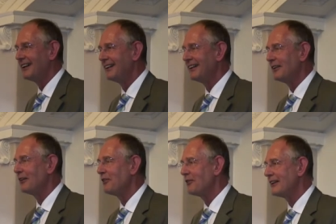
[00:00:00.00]
Uh,
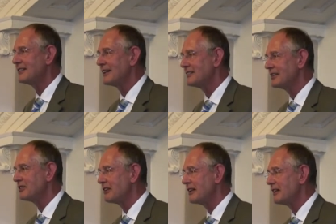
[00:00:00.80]
a, a fantastic
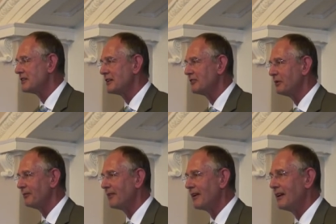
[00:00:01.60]

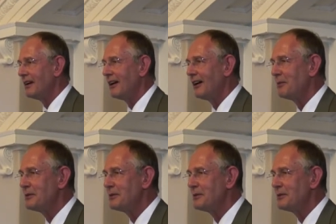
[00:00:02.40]
achievement, uh,